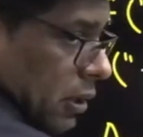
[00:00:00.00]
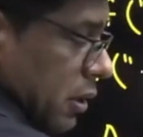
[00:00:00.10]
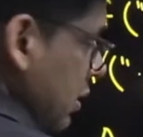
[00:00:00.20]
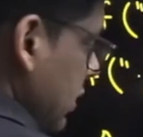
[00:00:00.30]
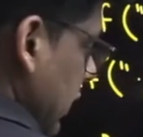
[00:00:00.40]

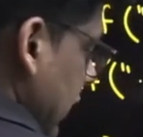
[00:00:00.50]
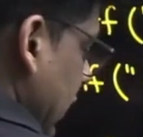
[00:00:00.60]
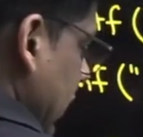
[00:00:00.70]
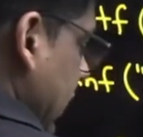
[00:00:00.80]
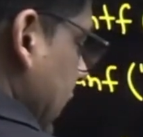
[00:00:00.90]
Sir,
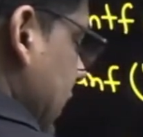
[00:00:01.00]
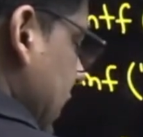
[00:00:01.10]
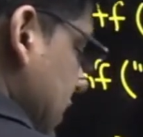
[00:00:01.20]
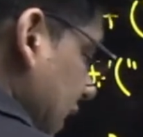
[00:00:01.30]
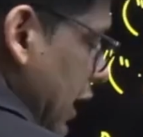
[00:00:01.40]
the
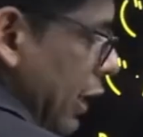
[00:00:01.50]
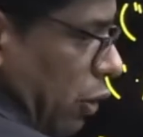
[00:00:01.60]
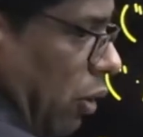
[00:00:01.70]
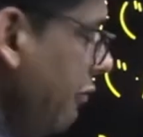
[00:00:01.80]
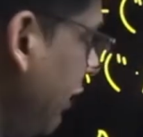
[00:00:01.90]
result
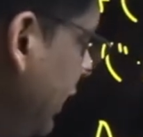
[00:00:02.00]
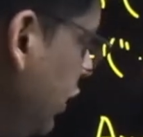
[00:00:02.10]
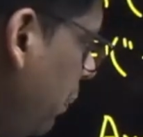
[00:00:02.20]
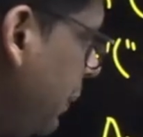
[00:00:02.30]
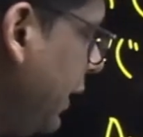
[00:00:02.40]
of any
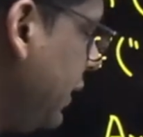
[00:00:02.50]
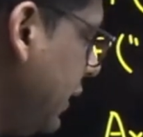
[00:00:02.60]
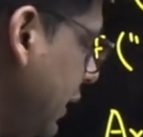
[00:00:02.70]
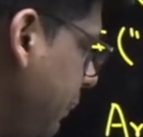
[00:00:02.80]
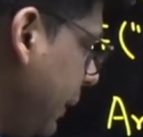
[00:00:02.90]
operator
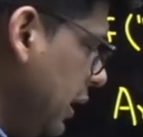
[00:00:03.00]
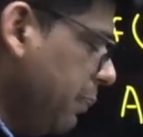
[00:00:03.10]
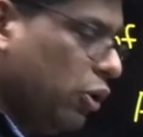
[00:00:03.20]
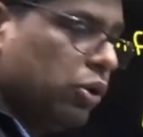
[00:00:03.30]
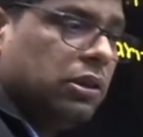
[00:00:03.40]
depend
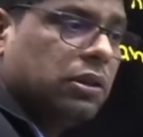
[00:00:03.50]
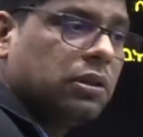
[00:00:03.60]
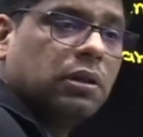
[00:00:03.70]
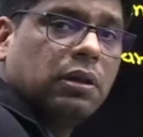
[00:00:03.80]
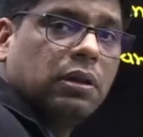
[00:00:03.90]
upon
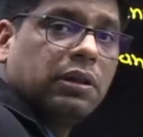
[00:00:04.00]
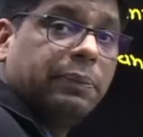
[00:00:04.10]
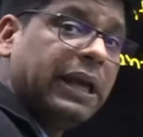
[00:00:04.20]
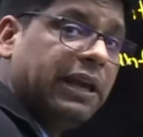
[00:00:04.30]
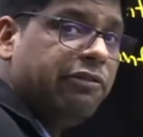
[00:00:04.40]
the
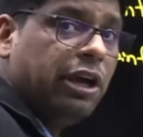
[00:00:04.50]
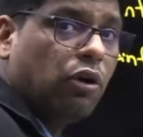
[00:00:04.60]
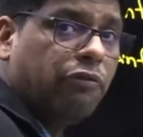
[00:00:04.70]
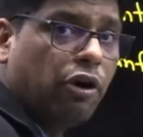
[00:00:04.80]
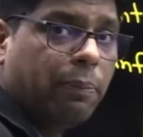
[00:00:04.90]
behavior
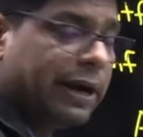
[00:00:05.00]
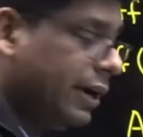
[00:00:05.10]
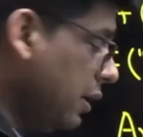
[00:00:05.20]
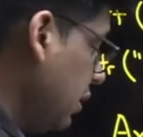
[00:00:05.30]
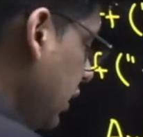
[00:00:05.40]
of operand.
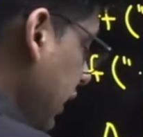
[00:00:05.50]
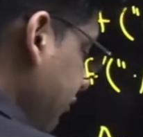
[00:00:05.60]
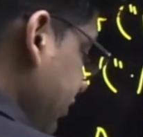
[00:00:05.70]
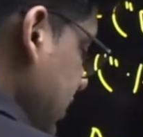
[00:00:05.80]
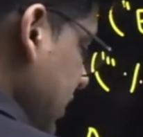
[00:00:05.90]
If
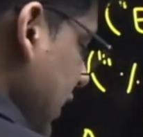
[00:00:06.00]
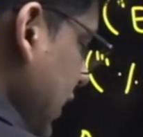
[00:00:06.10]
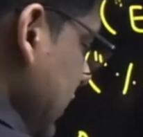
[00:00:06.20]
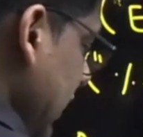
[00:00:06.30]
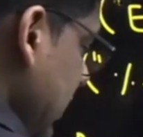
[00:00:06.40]
this is
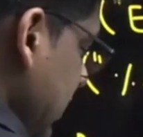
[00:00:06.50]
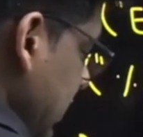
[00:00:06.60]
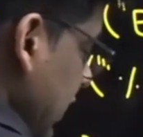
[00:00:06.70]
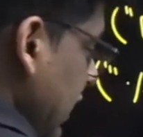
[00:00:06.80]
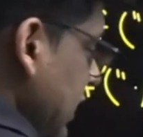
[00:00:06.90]
integer, this is
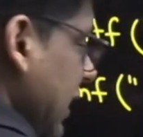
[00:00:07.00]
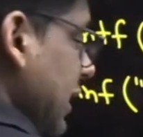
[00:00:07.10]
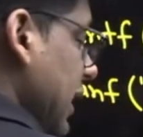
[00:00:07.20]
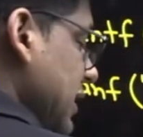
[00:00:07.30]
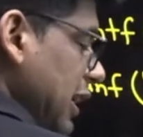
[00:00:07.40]
integer, the
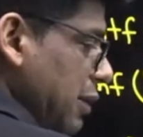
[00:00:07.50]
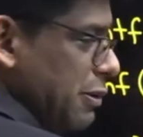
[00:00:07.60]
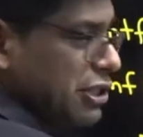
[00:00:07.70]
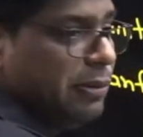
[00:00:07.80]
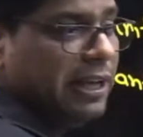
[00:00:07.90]
result
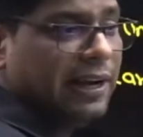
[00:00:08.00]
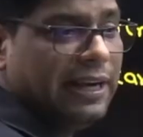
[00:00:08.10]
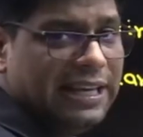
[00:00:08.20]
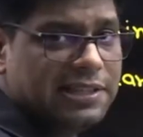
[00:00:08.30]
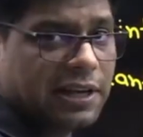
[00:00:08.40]
must be an
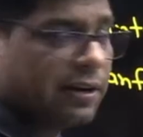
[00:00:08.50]
integer.